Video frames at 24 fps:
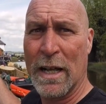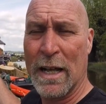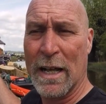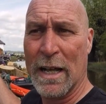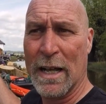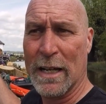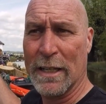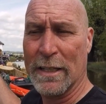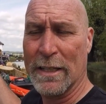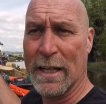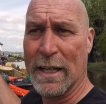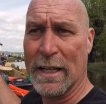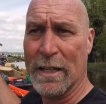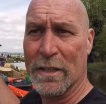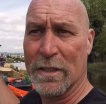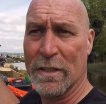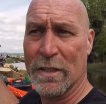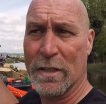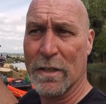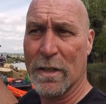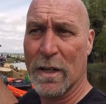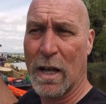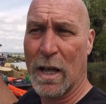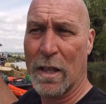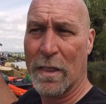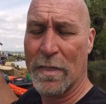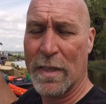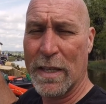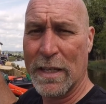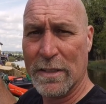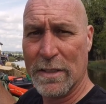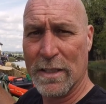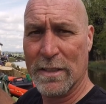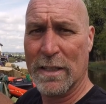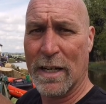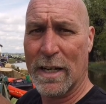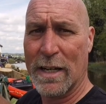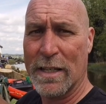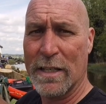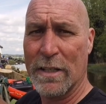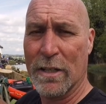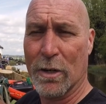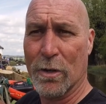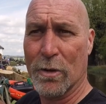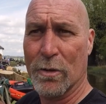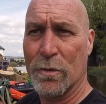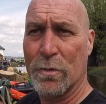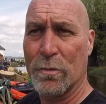And then I think today
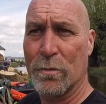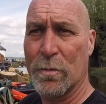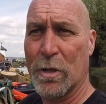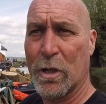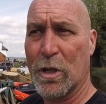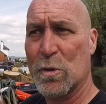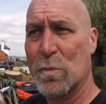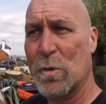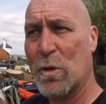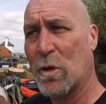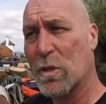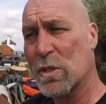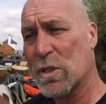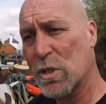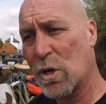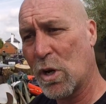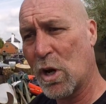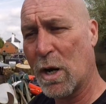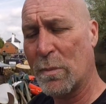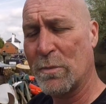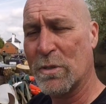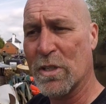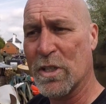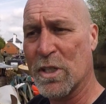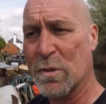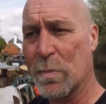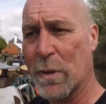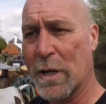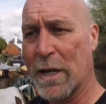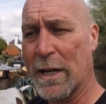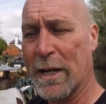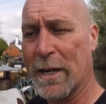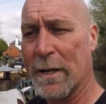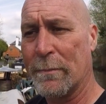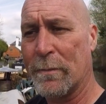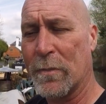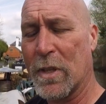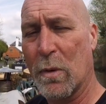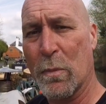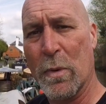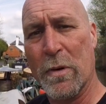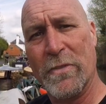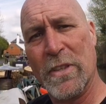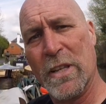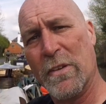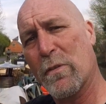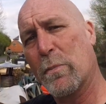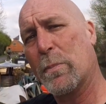though, because we've got time to spare and
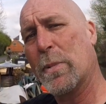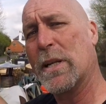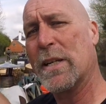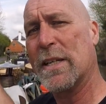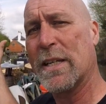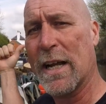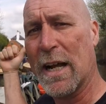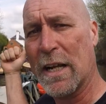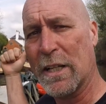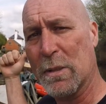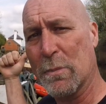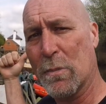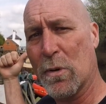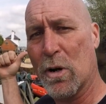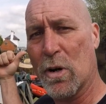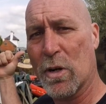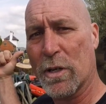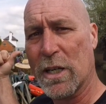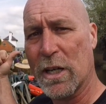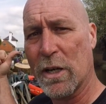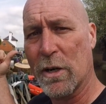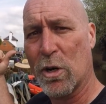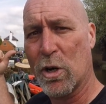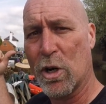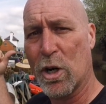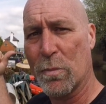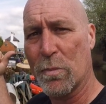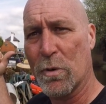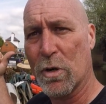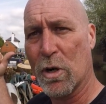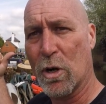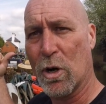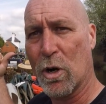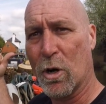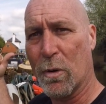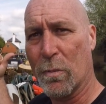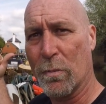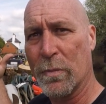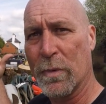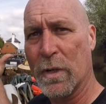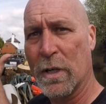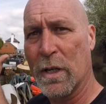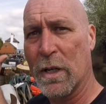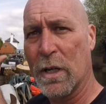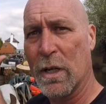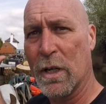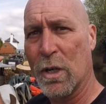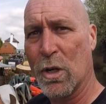we've never been down the Market Harbour arm,
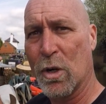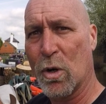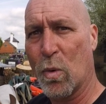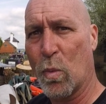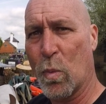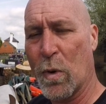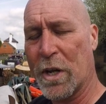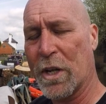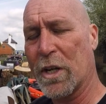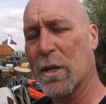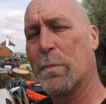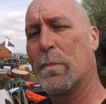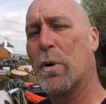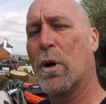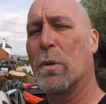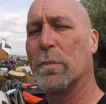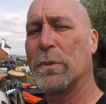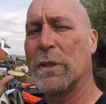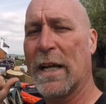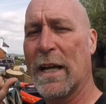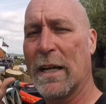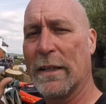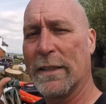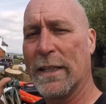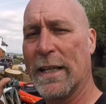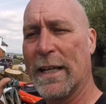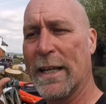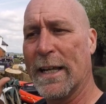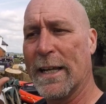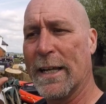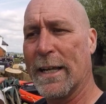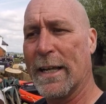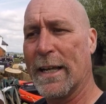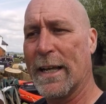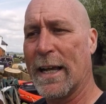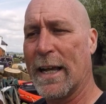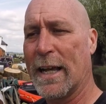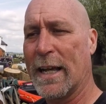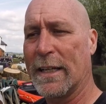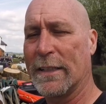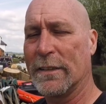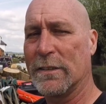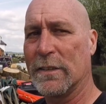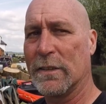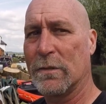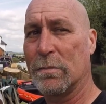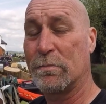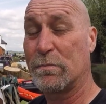we're going to pop down there
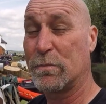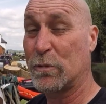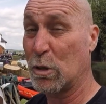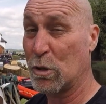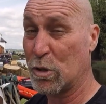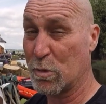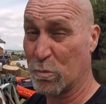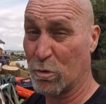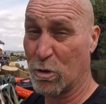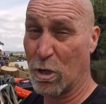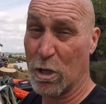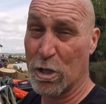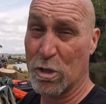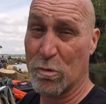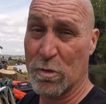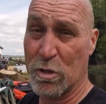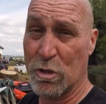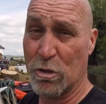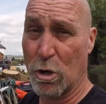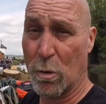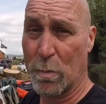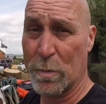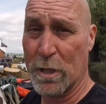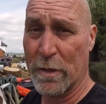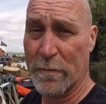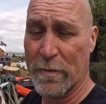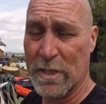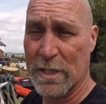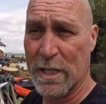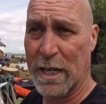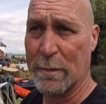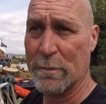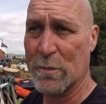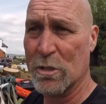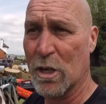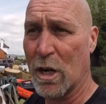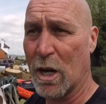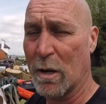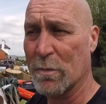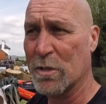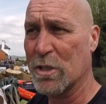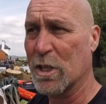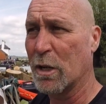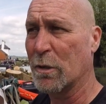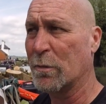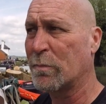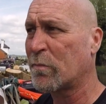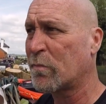and do some grocery shopping at the same time.
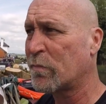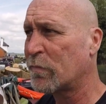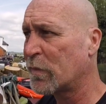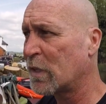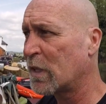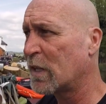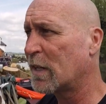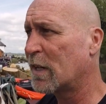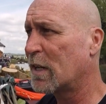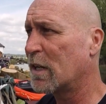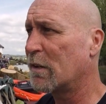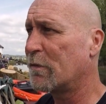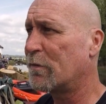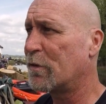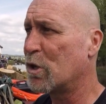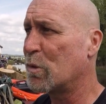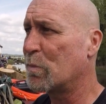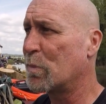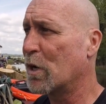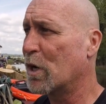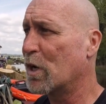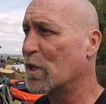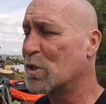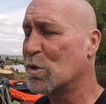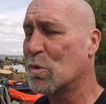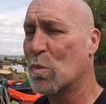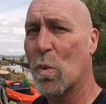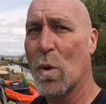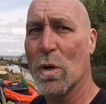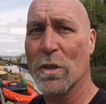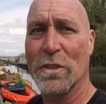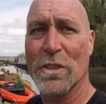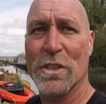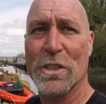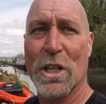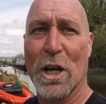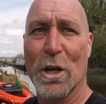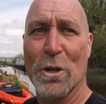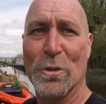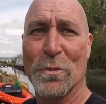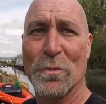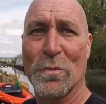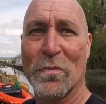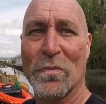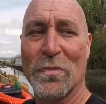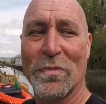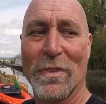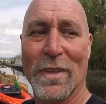So kill a few birds with one stone.
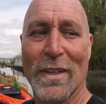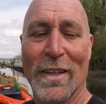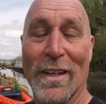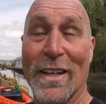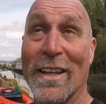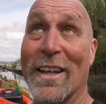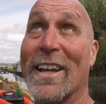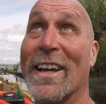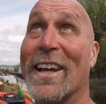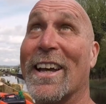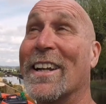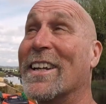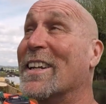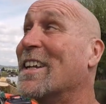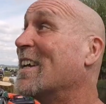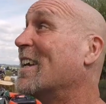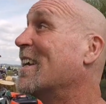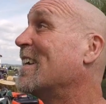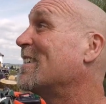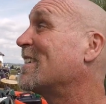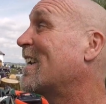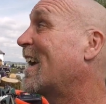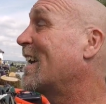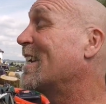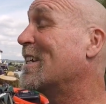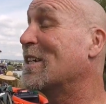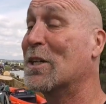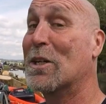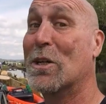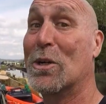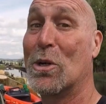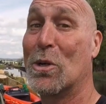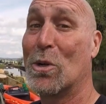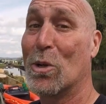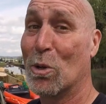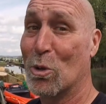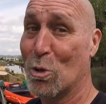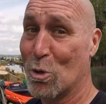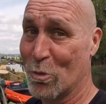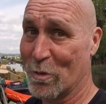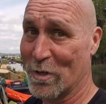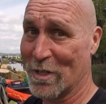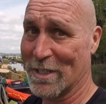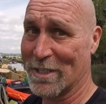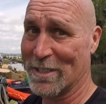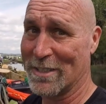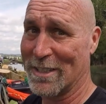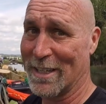And it is a
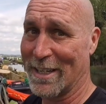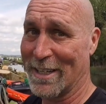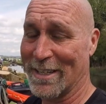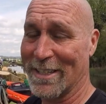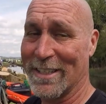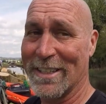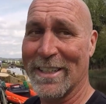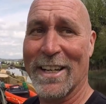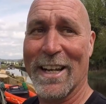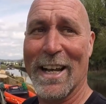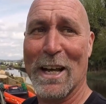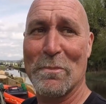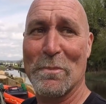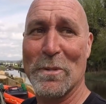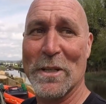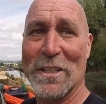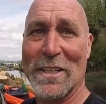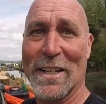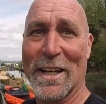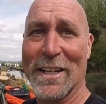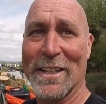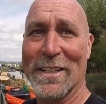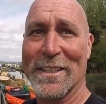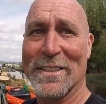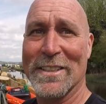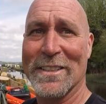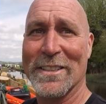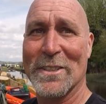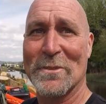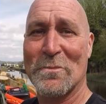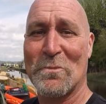glorious day. Happy days.